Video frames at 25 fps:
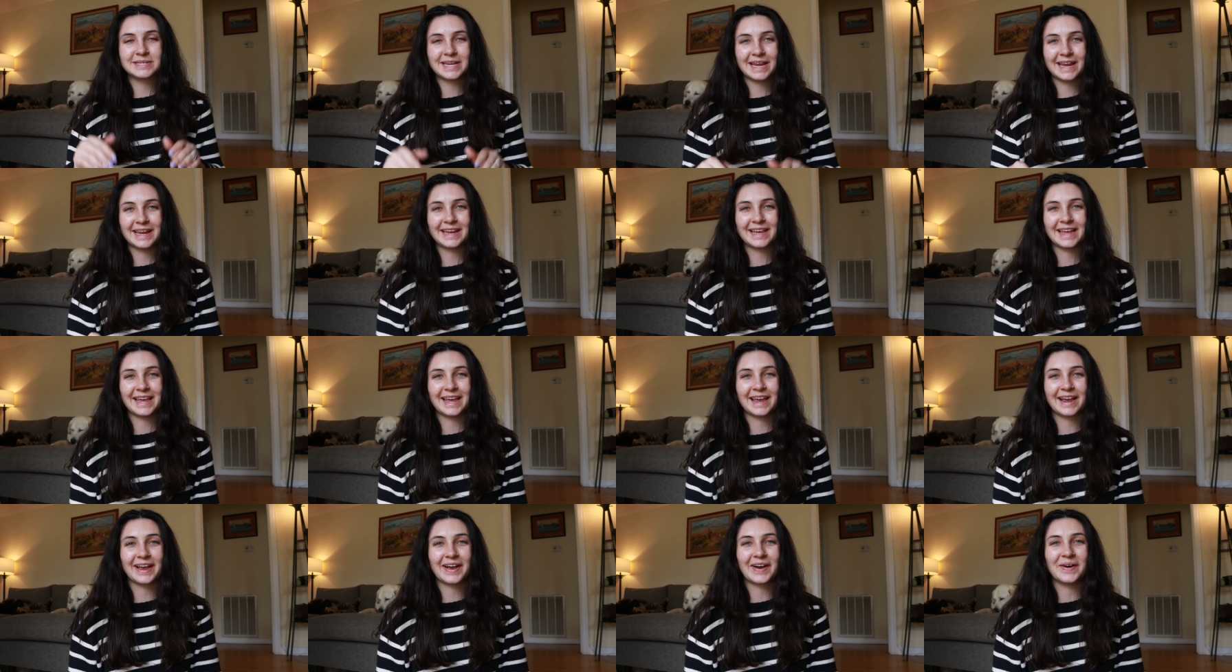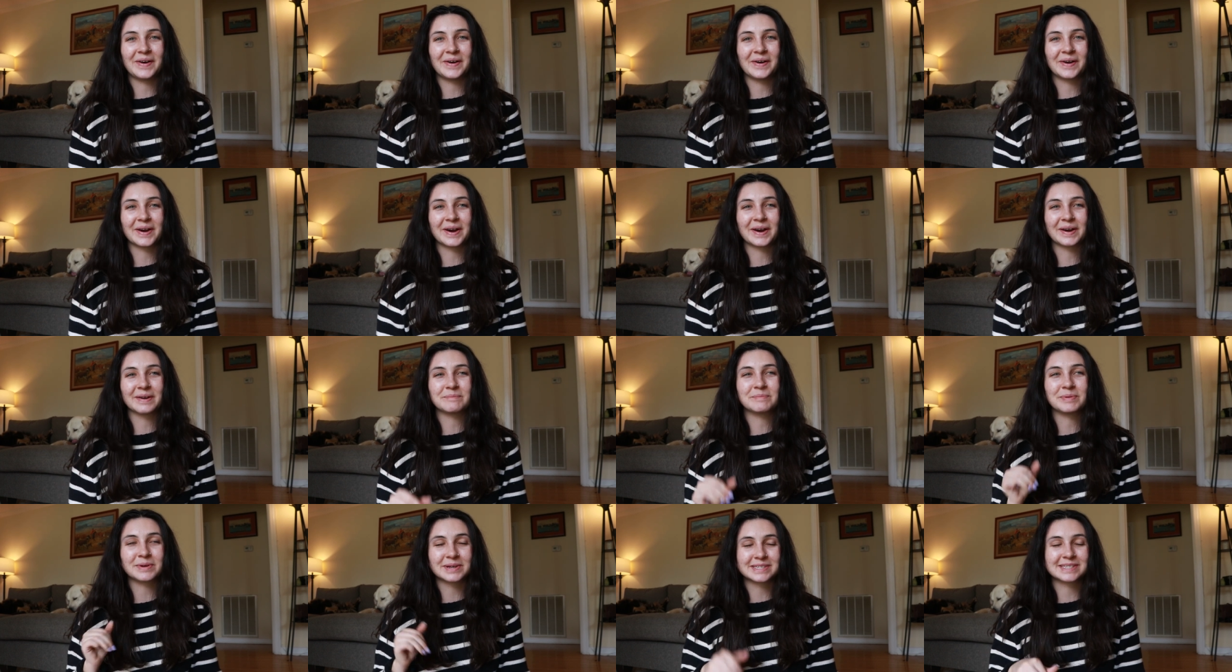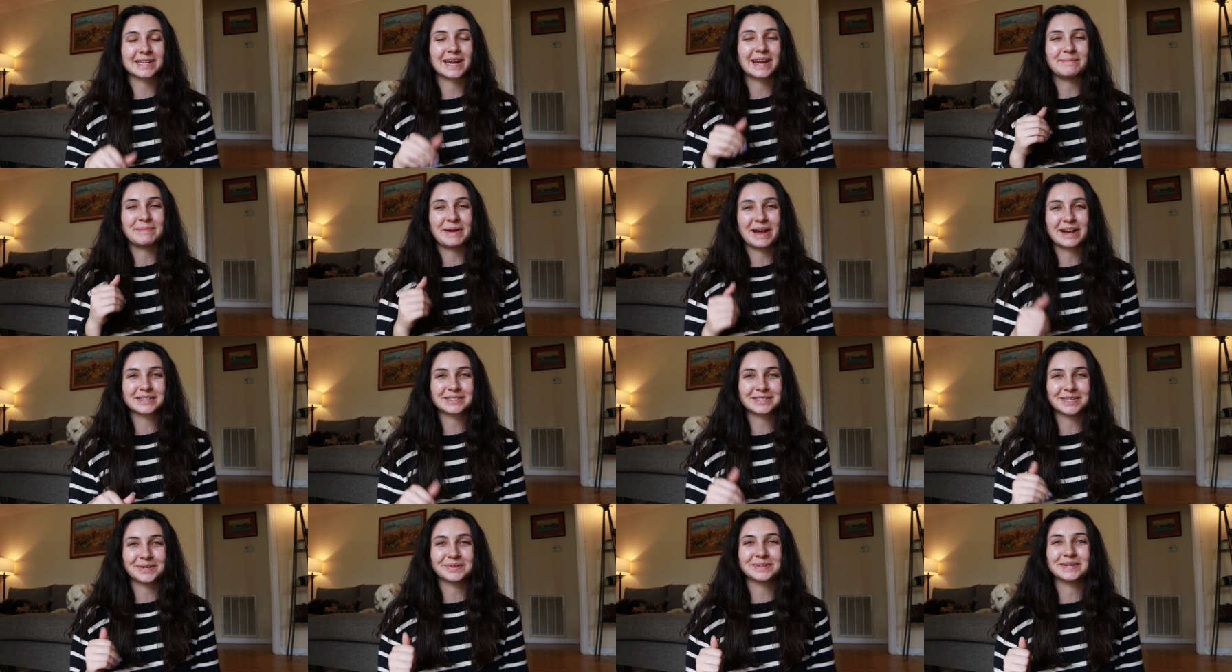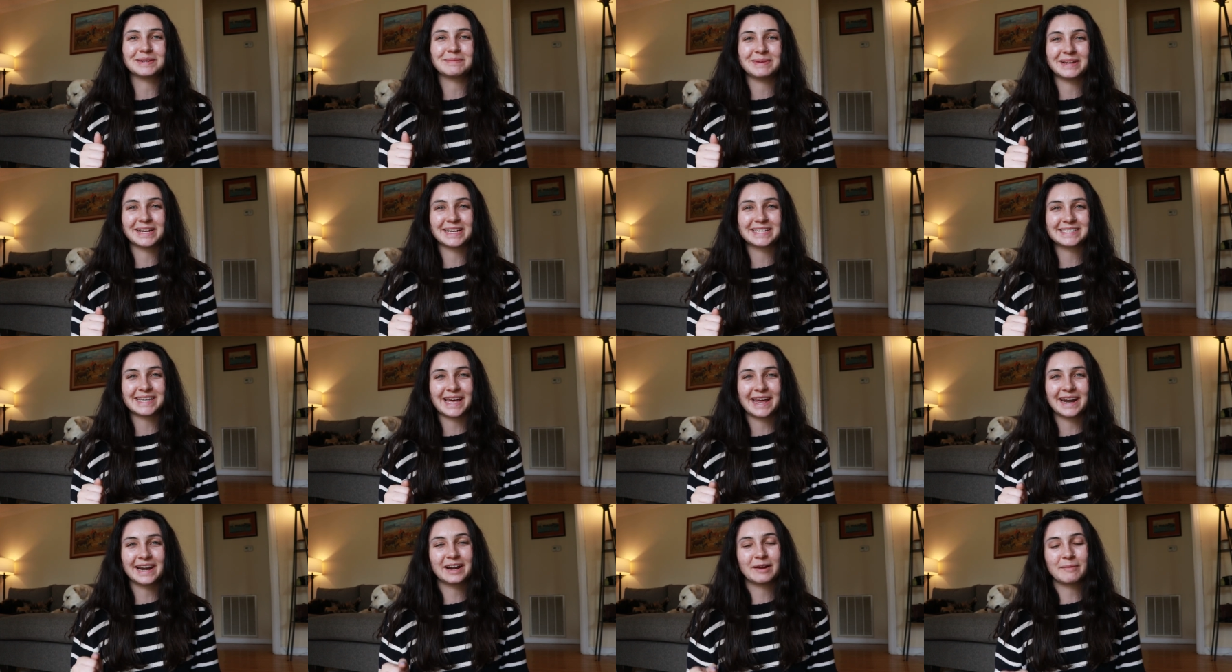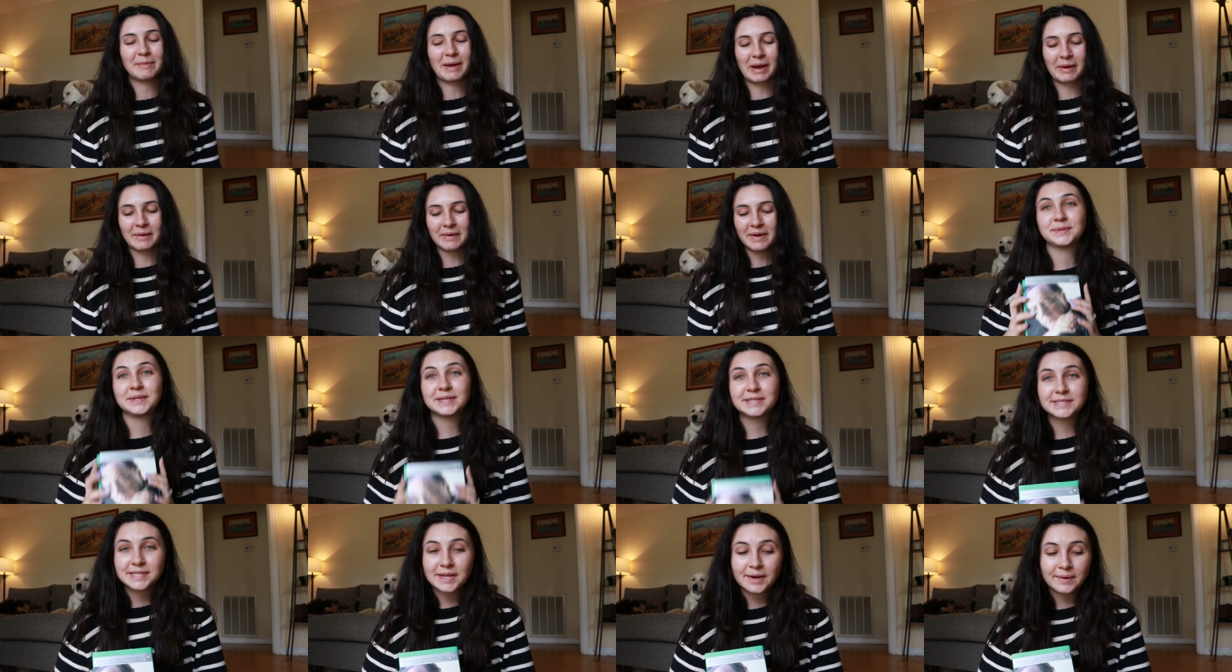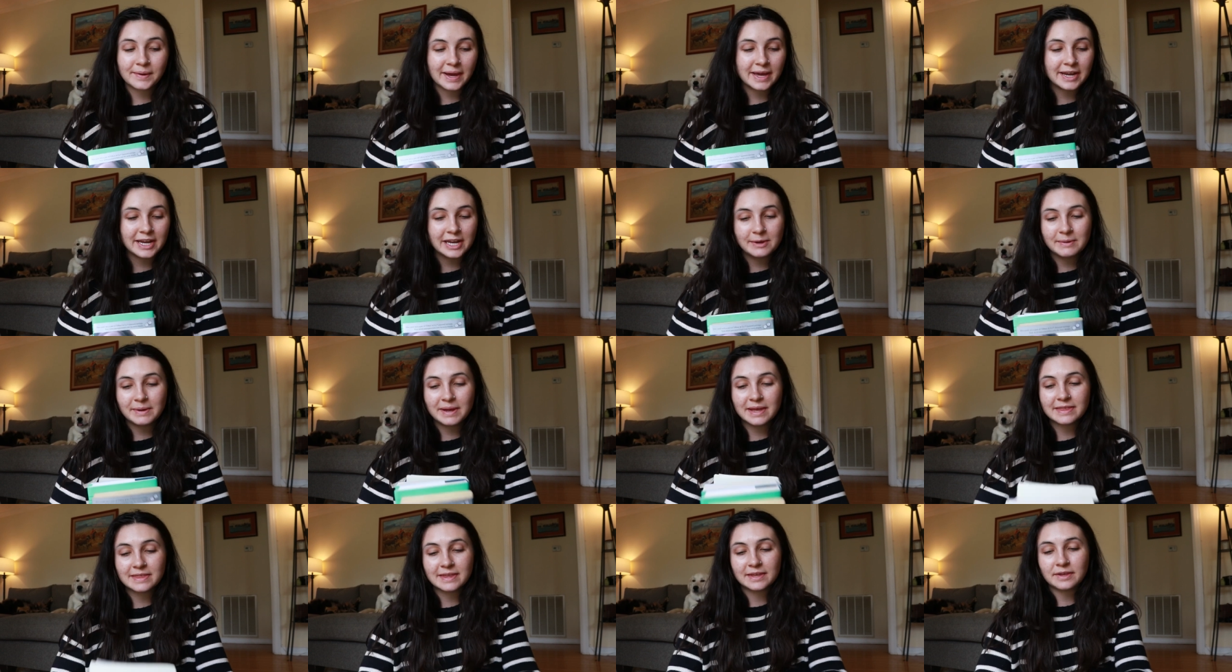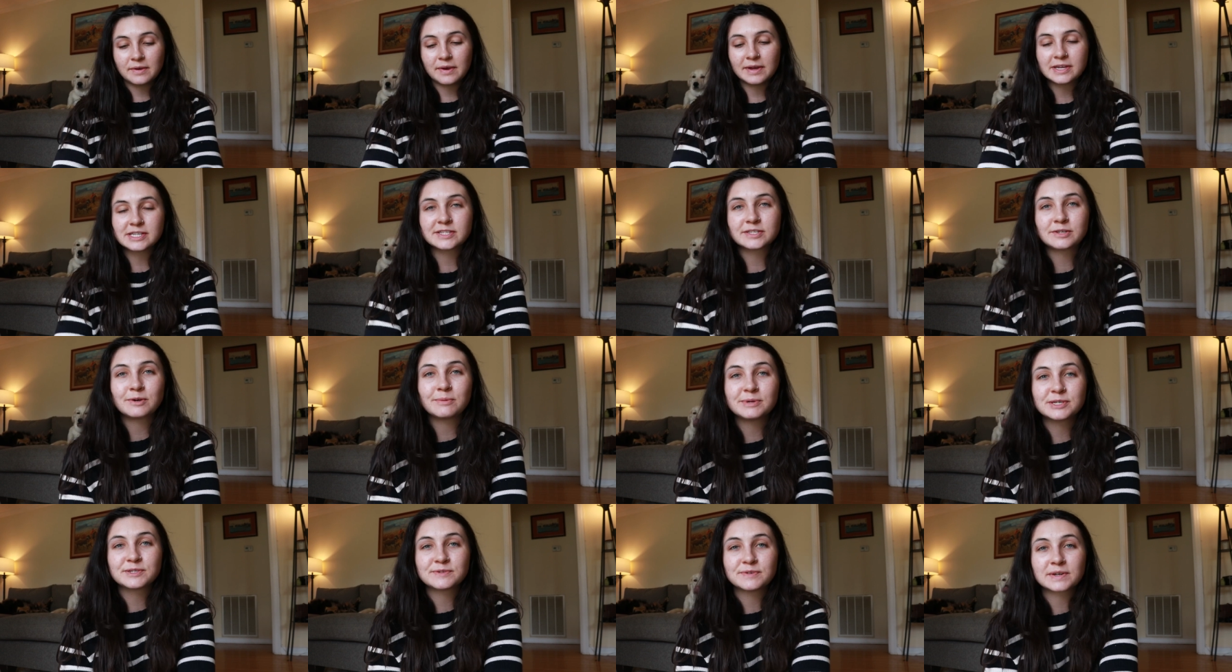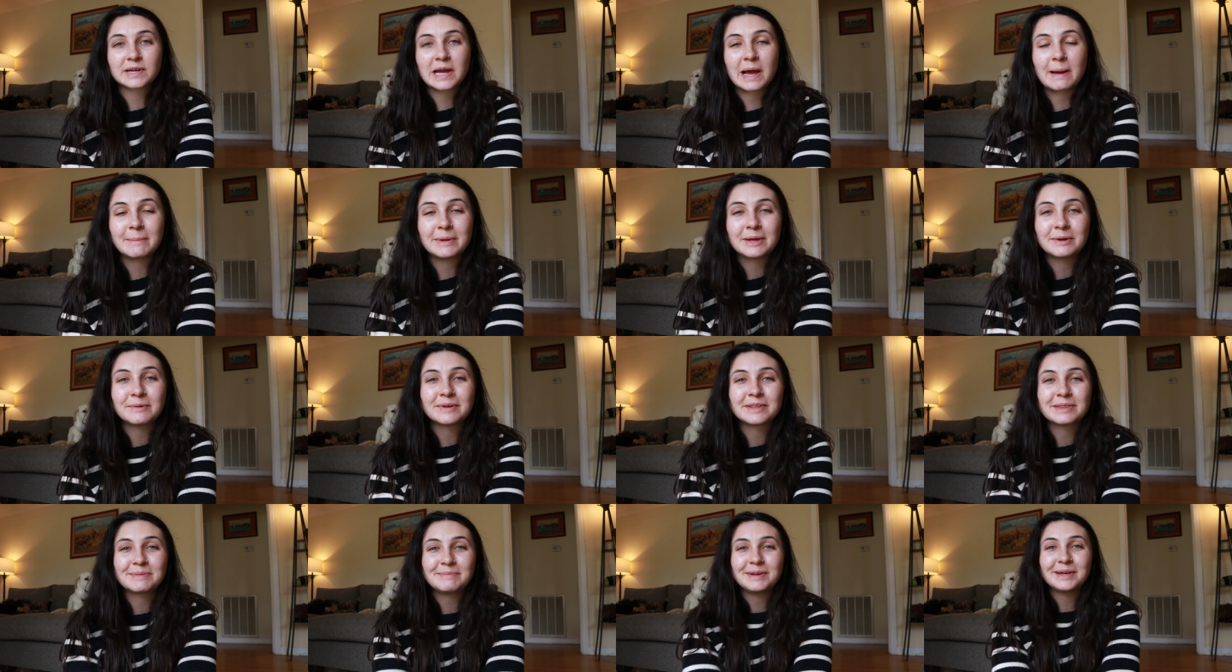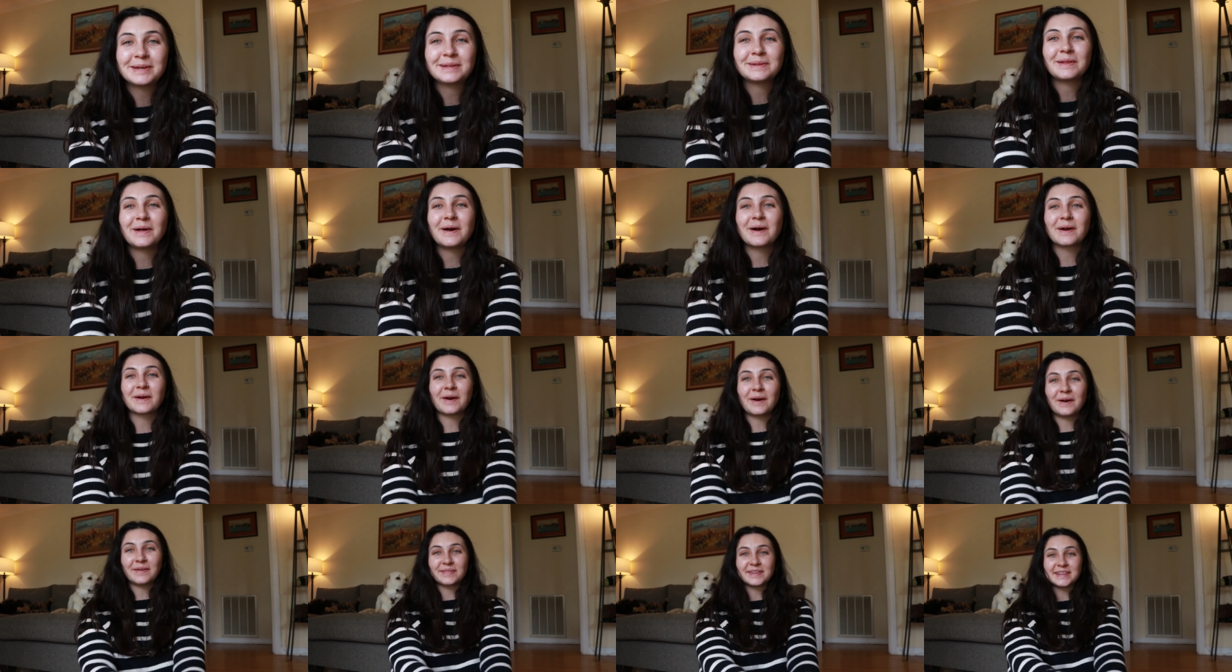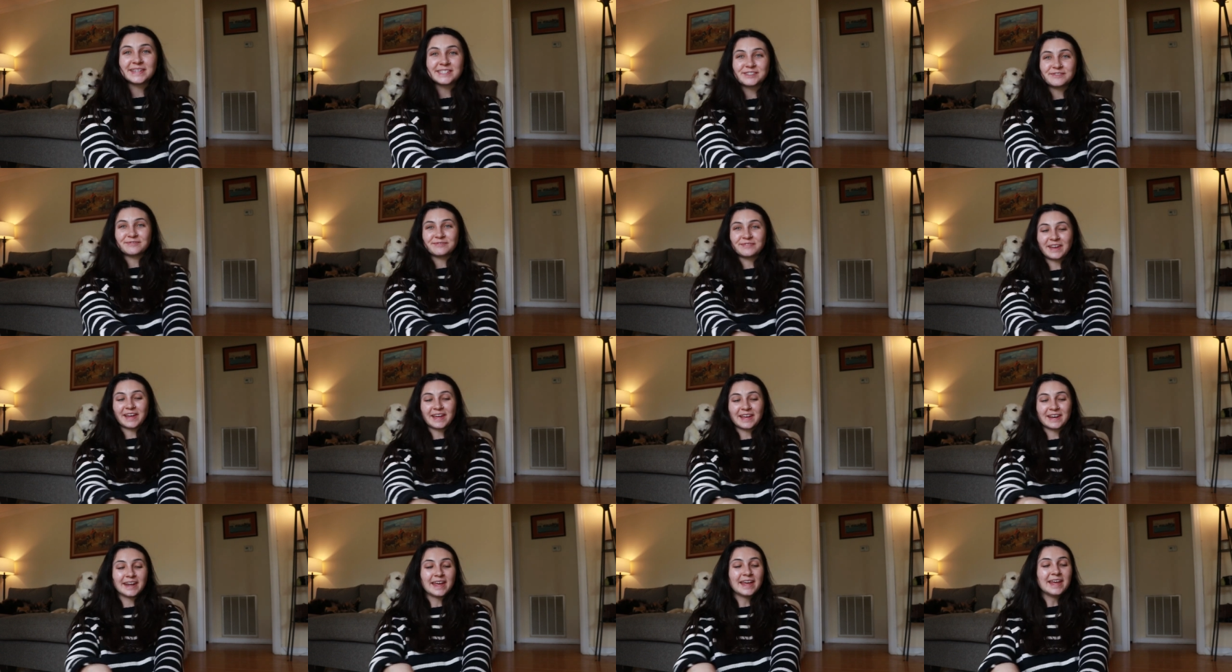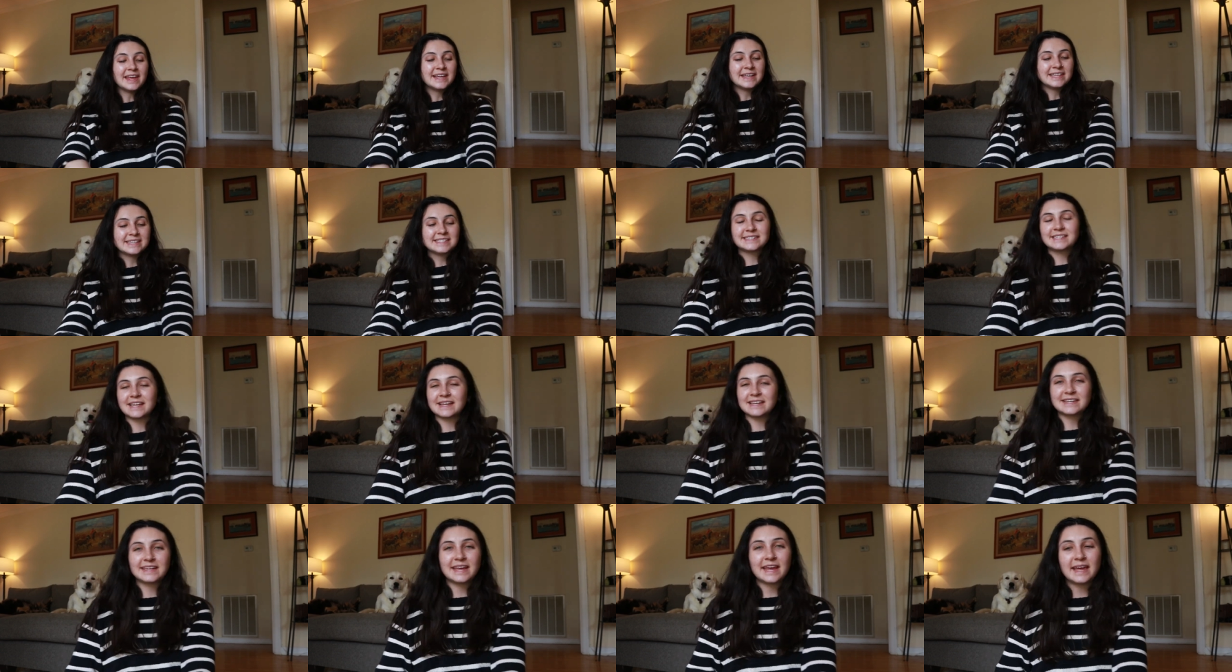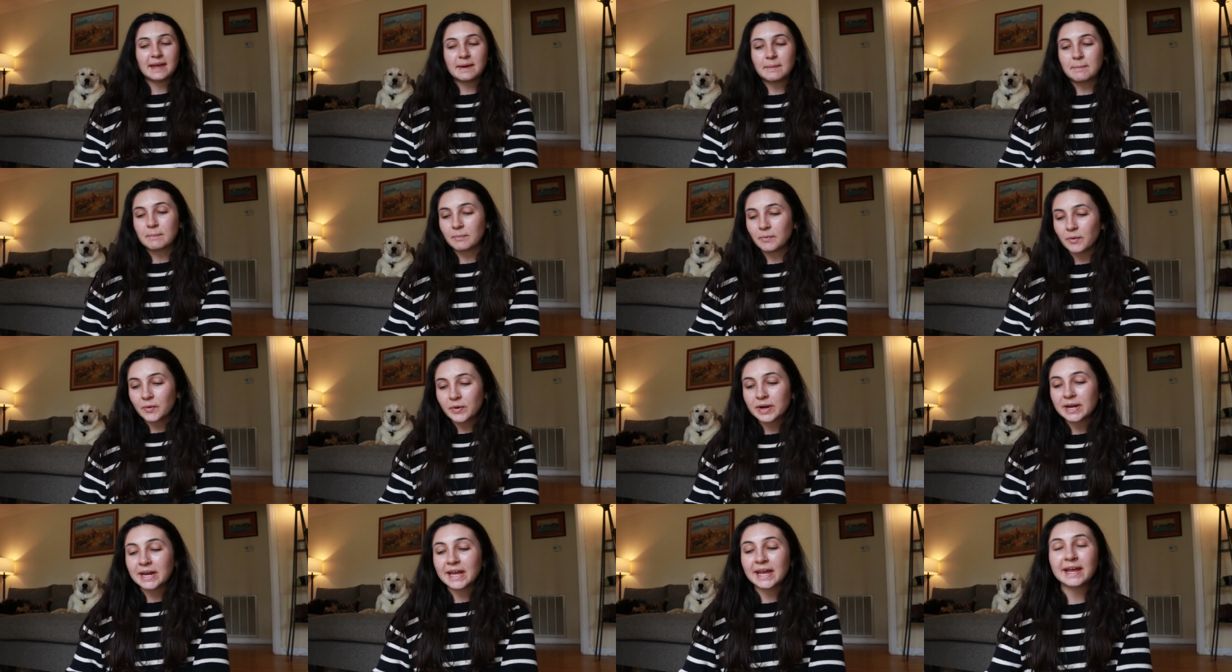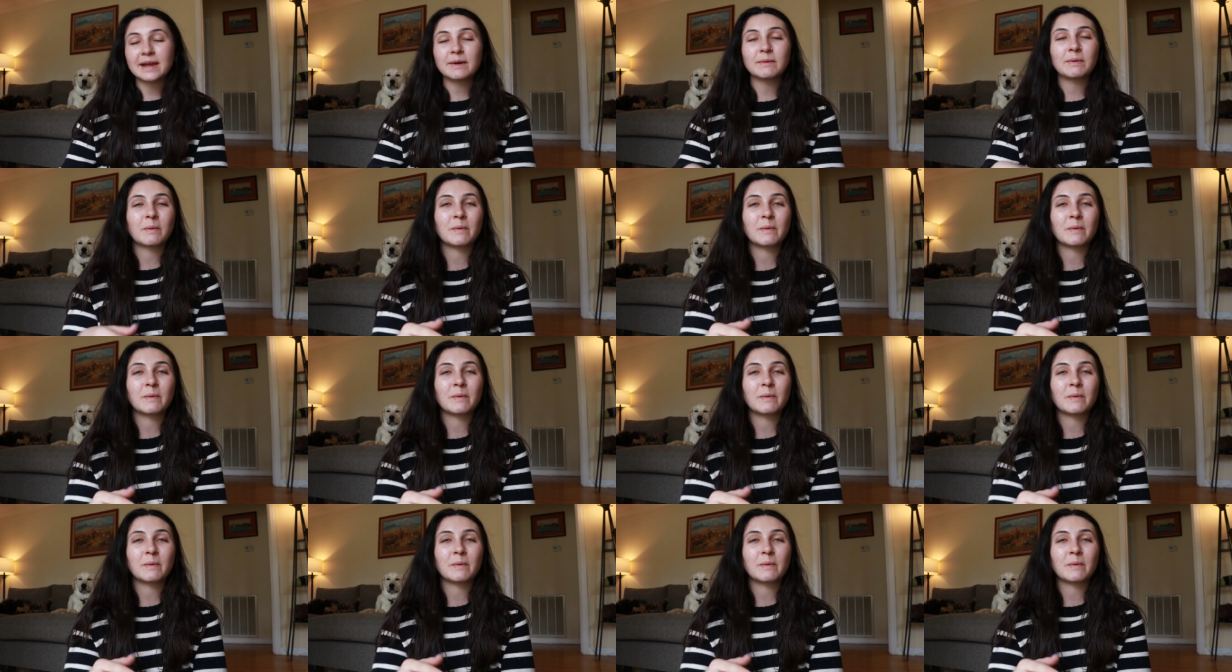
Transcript: taking are books that I'm actually going to be excited about. So anyway, thank you guys so much for coming with me along on this fun Sunday morning